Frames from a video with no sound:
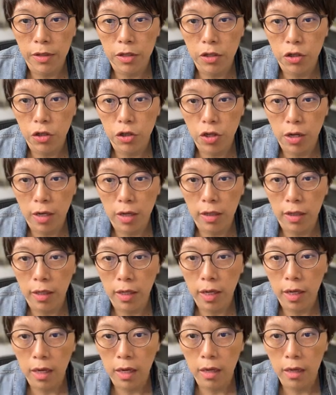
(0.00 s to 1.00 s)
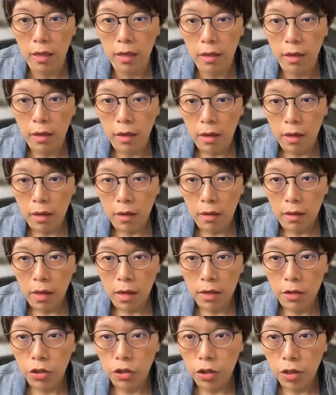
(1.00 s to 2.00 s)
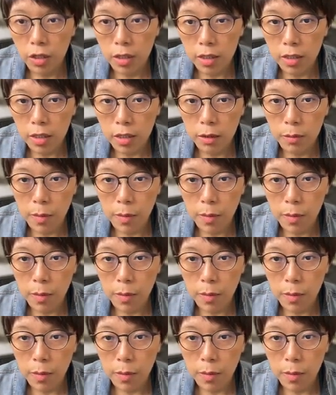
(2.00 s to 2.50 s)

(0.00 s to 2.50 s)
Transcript: just check again, iShares